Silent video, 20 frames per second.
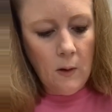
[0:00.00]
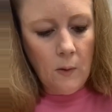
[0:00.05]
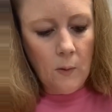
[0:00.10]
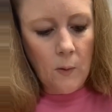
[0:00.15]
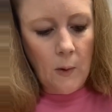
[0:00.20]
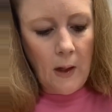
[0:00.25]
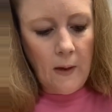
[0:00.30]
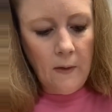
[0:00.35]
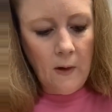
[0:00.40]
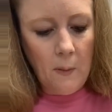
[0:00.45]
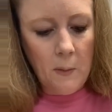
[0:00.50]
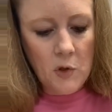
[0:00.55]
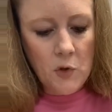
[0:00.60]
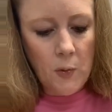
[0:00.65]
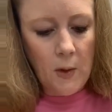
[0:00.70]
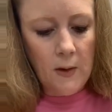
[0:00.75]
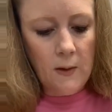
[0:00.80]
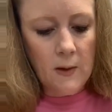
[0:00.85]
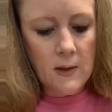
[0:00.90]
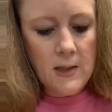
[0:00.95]
right there
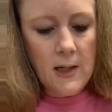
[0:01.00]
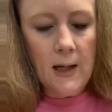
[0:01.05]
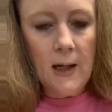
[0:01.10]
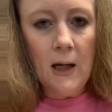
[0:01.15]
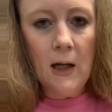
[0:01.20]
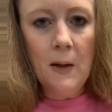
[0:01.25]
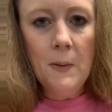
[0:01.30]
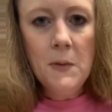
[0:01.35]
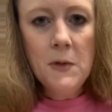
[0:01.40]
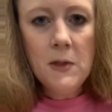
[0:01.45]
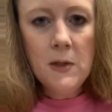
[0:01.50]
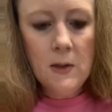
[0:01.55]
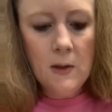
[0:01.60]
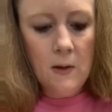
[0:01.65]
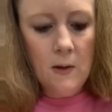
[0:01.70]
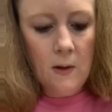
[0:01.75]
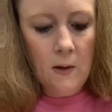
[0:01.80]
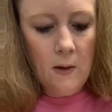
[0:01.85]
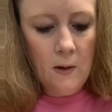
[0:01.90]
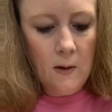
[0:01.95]
between the tabs,
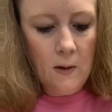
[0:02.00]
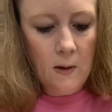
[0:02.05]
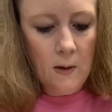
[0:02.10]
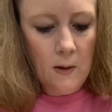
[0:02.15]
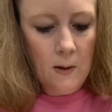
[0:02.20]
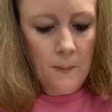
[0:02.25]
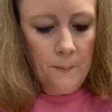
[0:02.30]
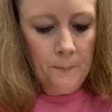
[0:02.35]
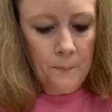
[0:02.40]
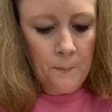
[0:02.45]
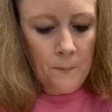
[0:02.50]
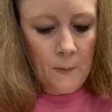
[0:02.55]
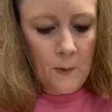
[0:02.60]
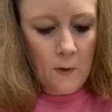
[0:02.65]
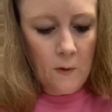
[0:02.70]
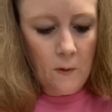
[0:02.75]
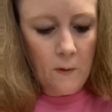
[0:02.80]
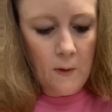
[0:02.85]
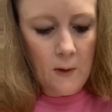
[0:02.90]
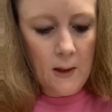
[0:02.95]

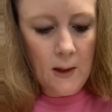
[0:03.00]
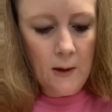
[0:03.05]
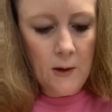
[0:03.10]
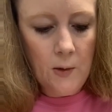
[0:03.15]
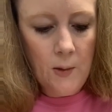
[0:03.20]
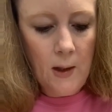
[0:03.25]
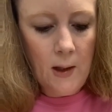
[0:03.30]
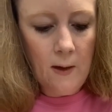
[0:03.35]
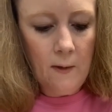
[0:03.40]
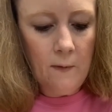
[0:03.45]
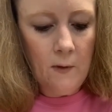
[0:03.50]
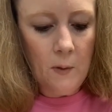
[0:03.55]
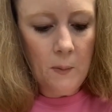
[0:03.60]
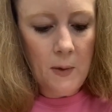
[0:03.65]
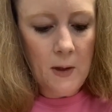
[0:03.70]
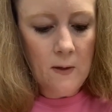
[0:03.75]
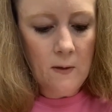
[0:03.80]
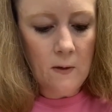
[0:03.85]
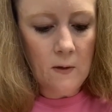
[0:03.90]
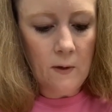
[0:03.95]
so that now you have your
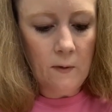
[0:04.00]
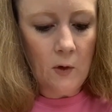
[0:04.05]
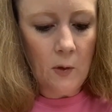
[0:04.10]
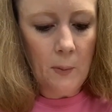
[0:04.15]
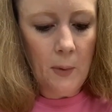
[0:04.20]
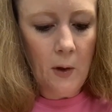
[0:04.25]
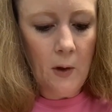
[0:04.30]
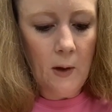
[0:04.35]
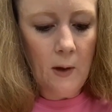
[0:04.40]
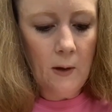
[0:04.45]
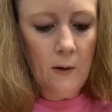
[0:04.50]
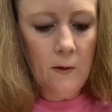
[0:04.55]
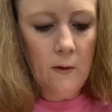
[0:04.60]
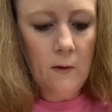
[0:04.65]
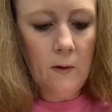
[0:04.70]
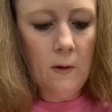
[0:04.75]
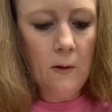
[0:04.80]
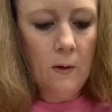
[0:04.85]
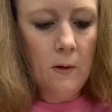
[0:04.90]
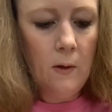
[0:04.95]
pieces of your
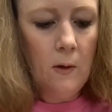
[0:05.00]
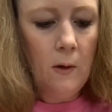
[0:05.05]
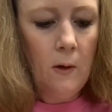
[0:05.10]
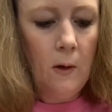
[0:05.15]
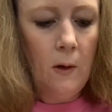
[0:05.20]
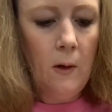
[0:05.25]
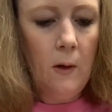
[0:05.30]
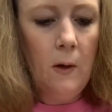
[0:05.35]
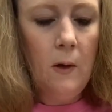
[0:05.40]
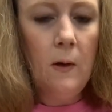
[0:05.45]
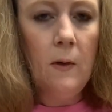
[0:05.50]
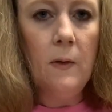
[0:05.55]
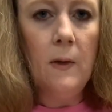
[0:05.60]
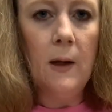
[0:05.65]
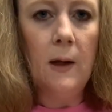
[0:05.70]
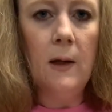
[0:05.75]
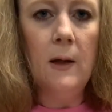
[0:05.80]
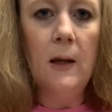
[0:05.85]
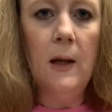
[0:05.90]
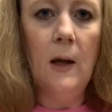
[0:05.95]
box
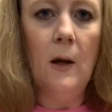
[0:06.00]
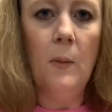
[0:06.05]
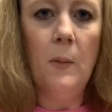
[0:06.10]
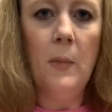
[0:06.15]
that can now